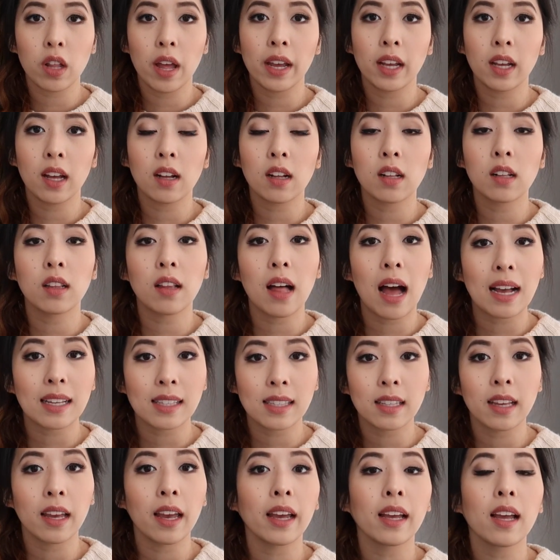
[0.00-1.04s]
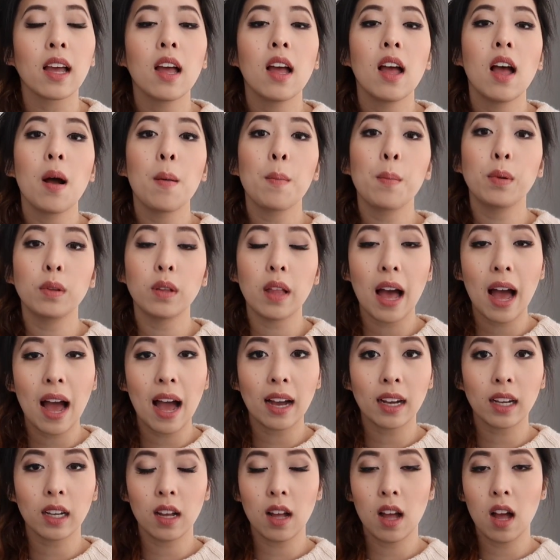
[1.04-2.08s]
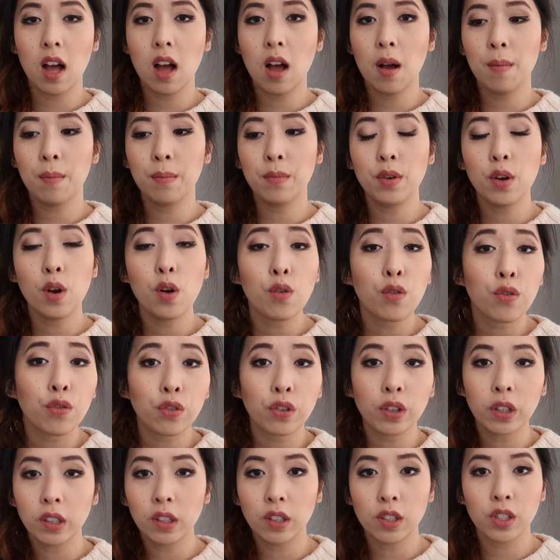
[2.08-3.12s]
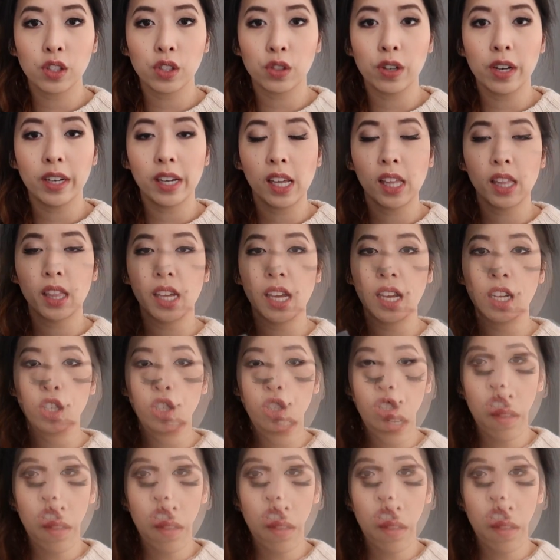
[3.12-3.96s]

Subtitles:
like a classic black, no frills or anything.